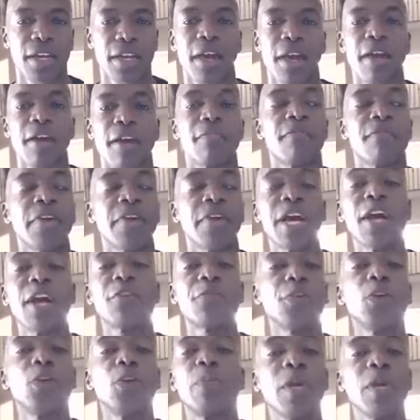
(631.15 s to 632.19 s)
Very few
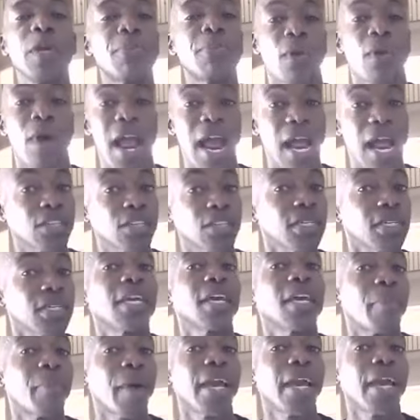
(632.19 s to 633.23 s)
people actually get
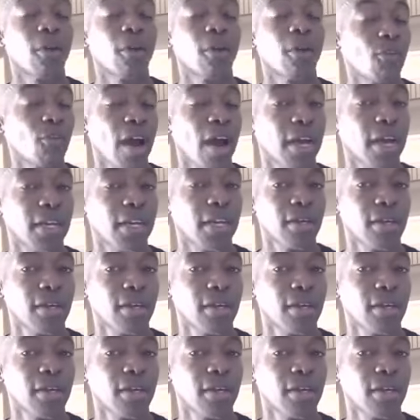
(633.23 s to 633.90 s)
paid on Friday.